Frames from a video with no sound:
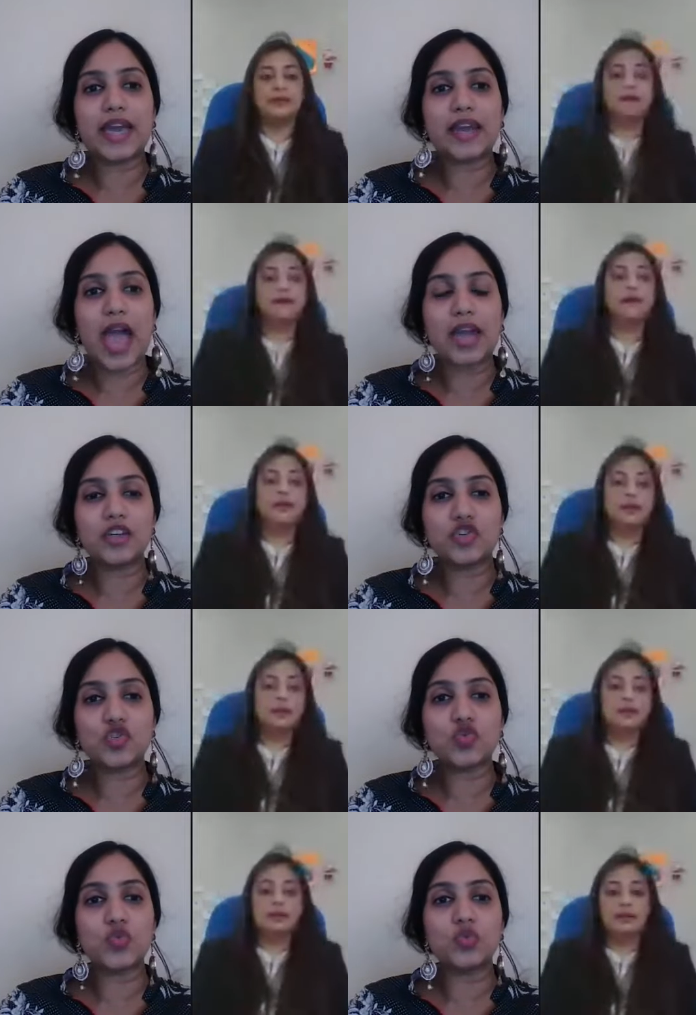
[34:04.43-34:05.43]
Speaker 1: get added
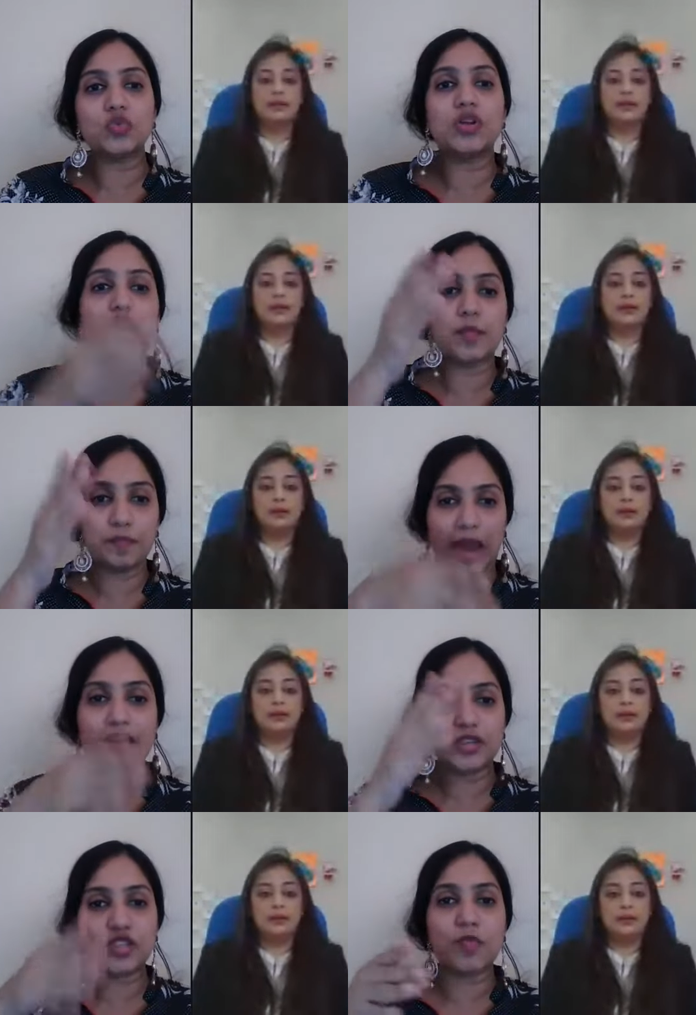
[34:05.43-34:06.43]
to the
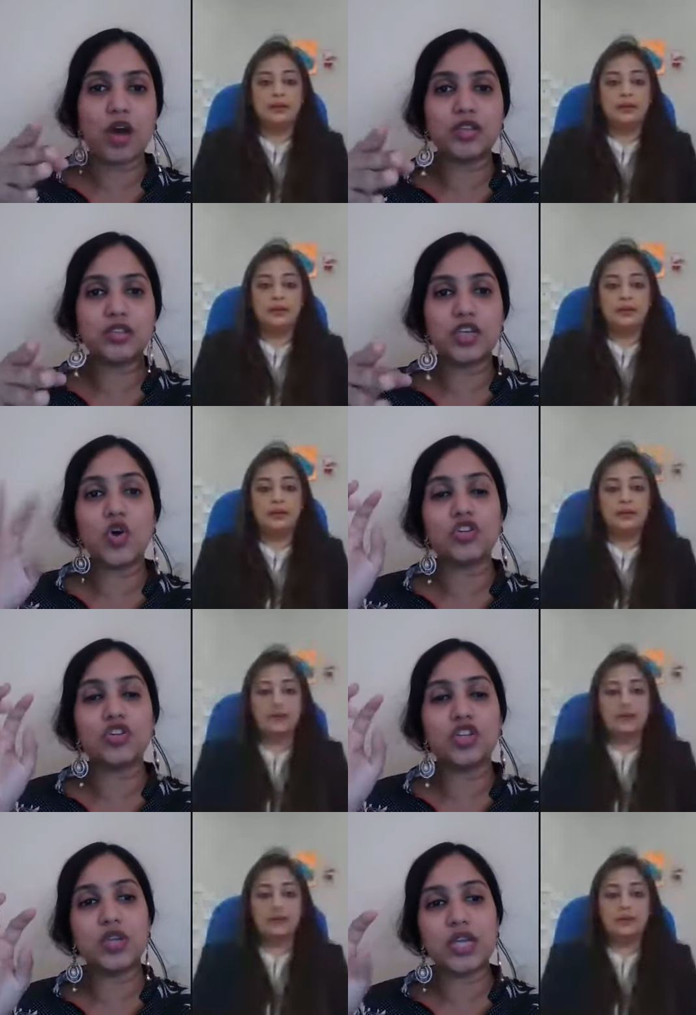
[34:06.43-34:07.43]
parents' policy, or
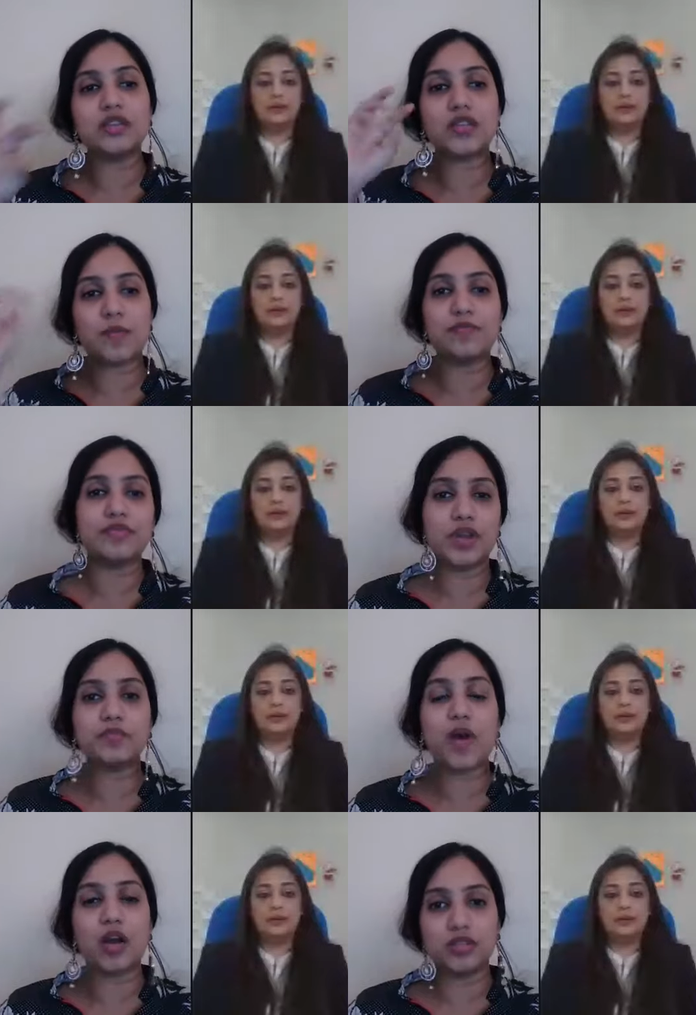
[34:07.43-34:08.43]
do you need a
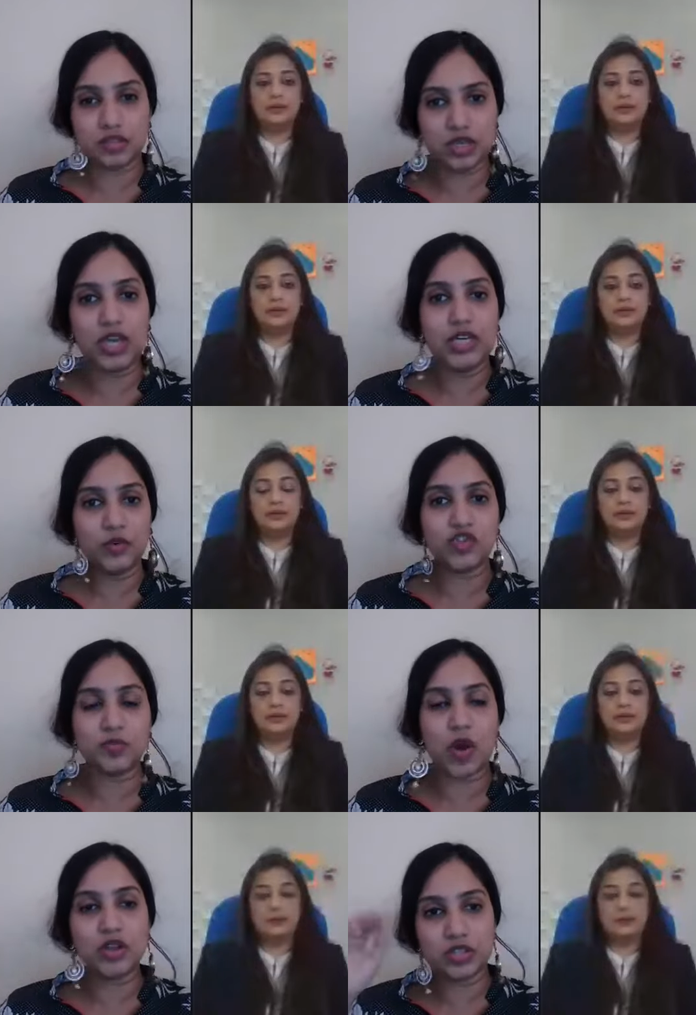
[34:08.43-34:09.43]
separate policy,
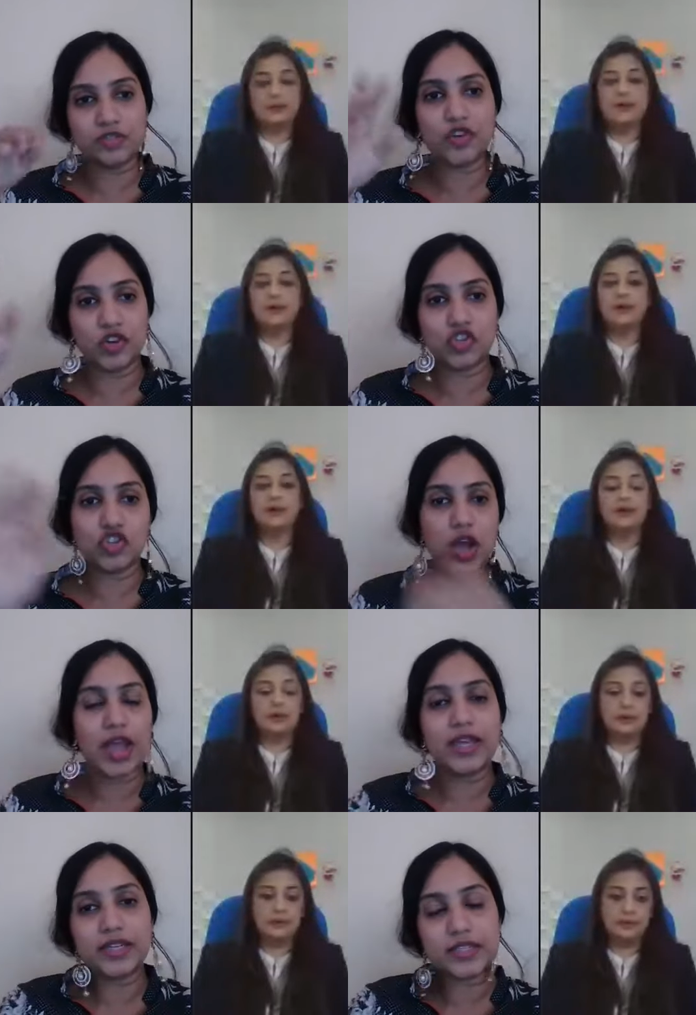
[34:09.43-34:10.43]
individual policy for your
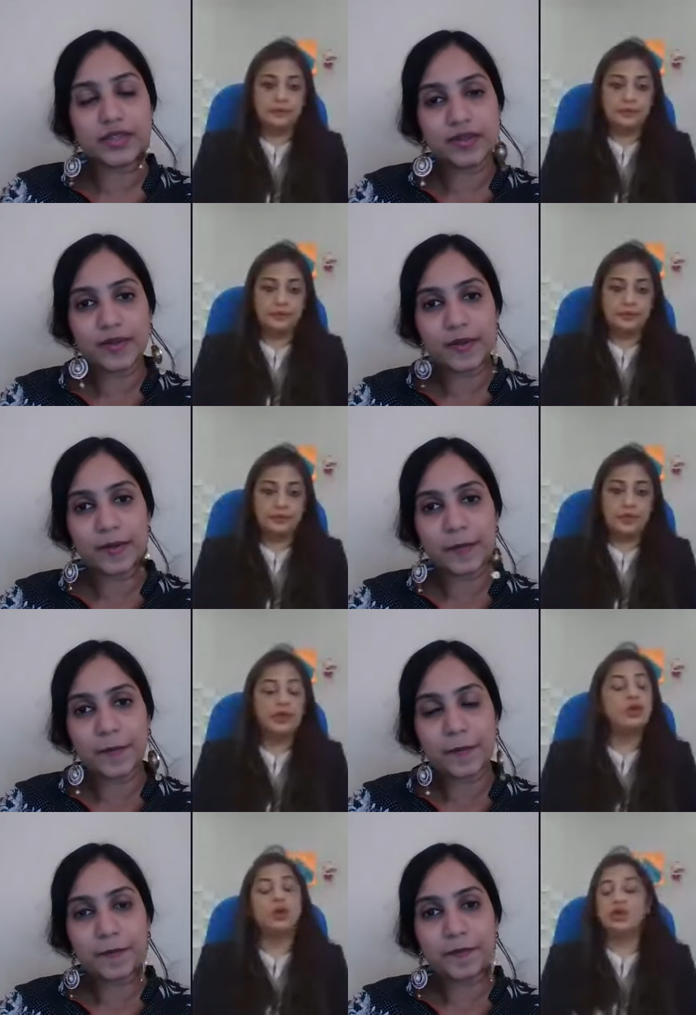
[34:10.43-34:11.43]
Speaker 2: child?
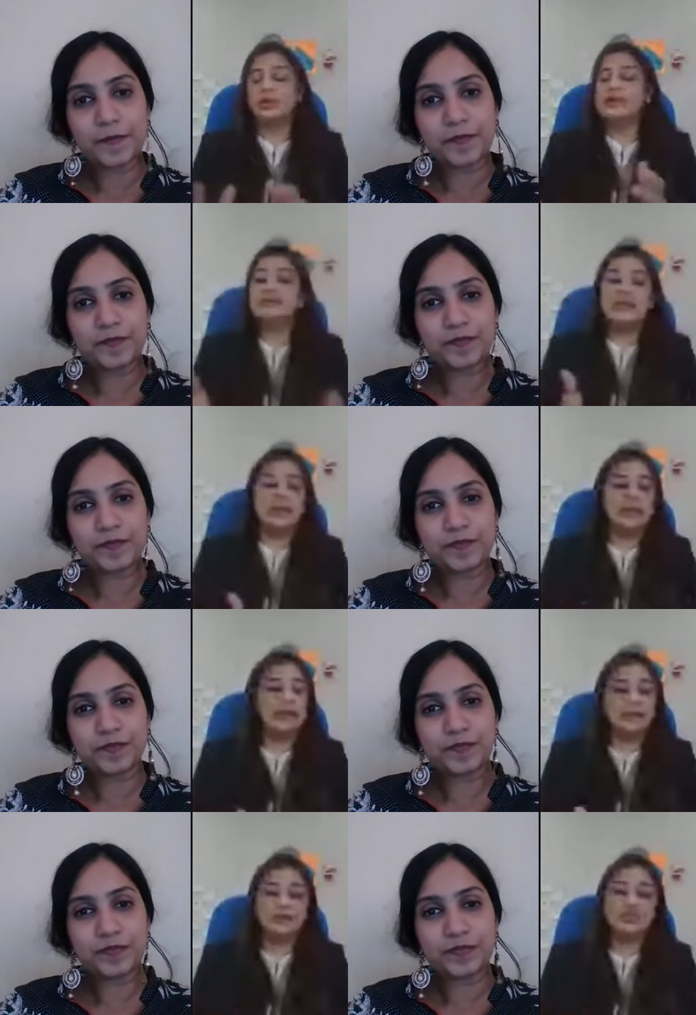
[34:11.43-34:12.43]
No, you can take
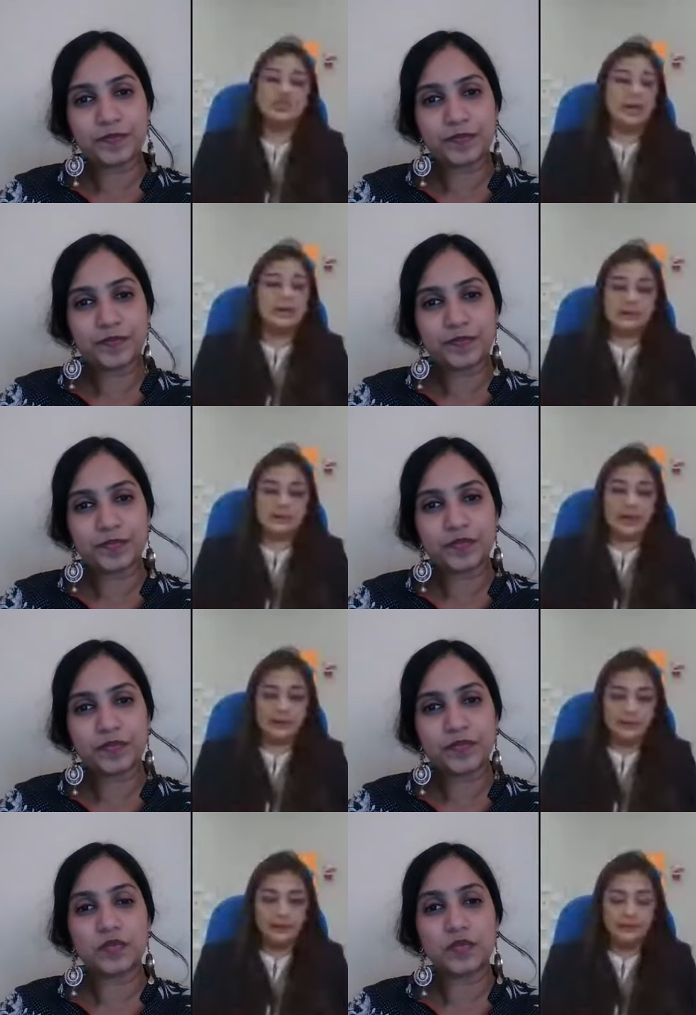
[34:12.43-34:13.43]
it if the child is
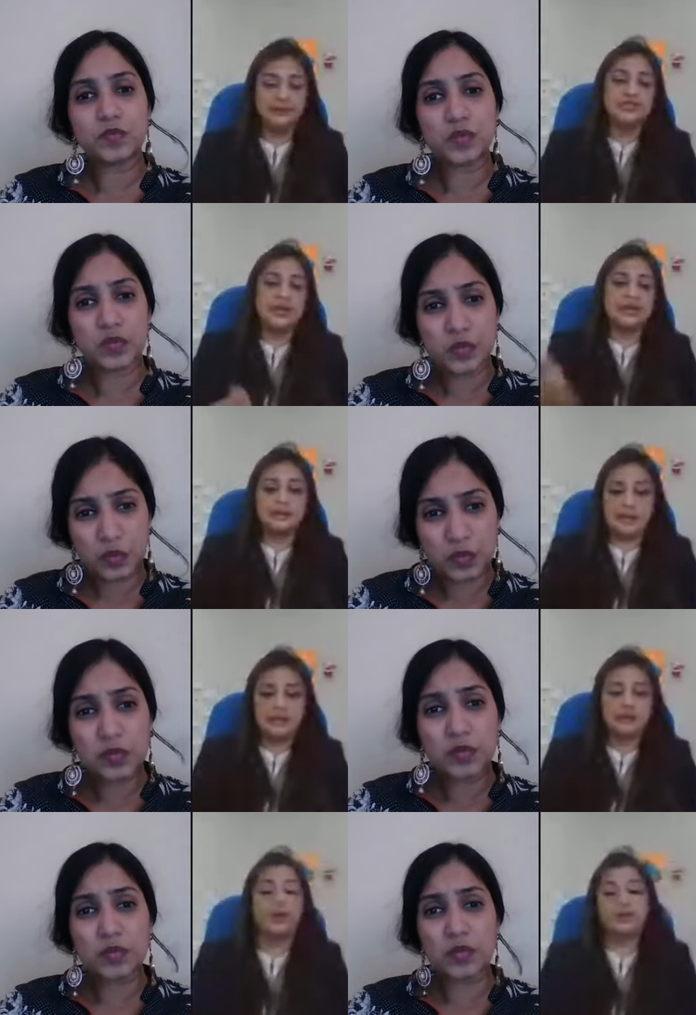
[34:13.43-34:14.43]
minor. If the child is
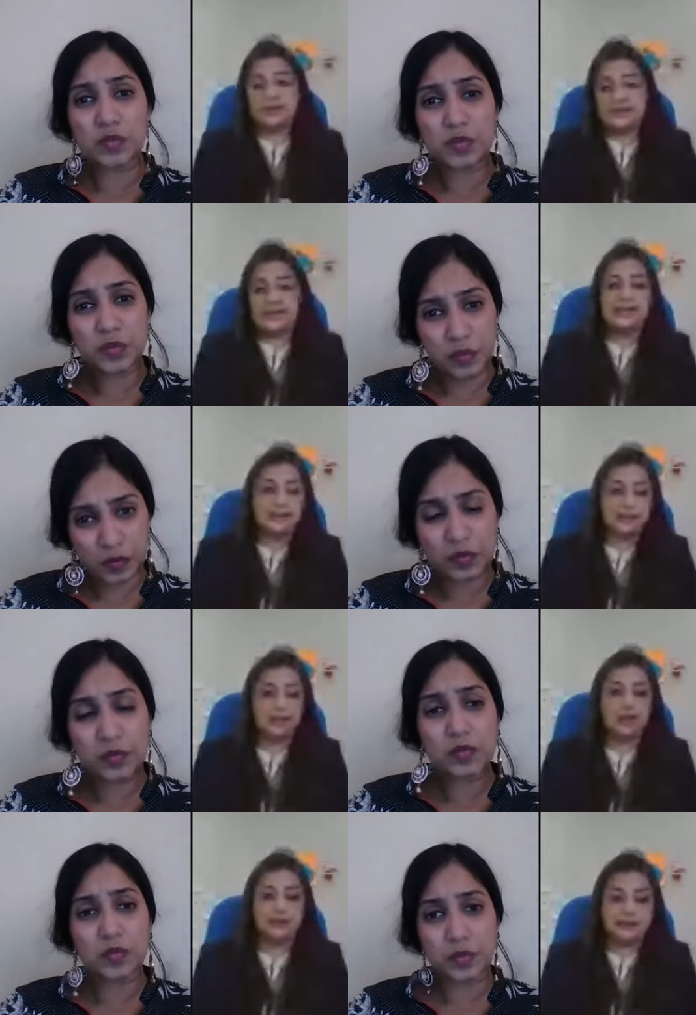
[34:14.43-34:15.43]
major, obviously he needs to
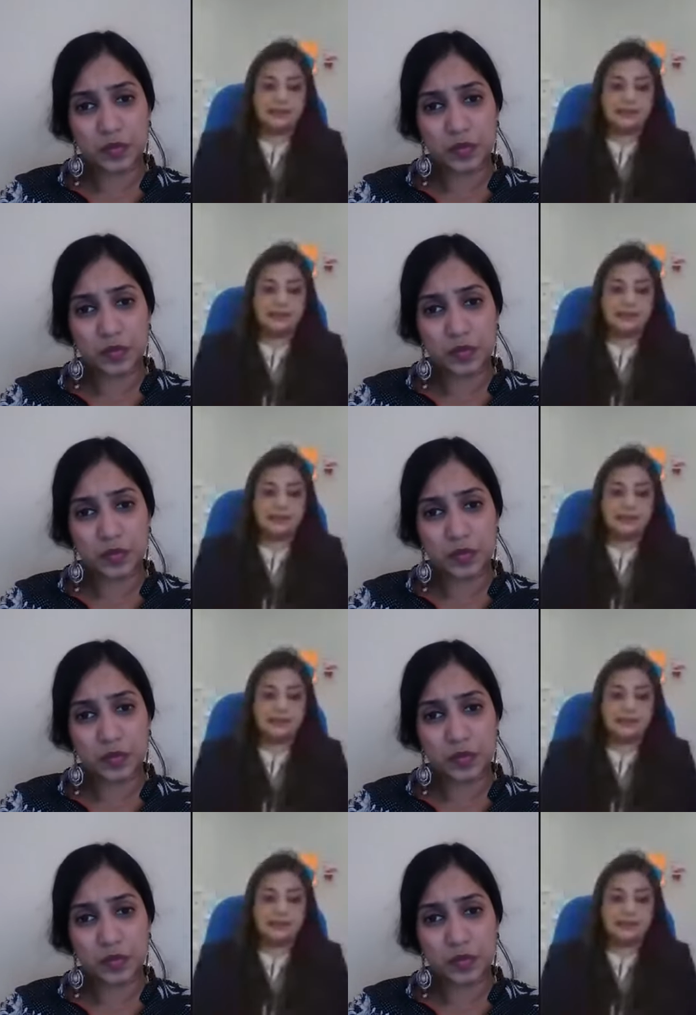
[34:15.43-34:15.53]
go in for a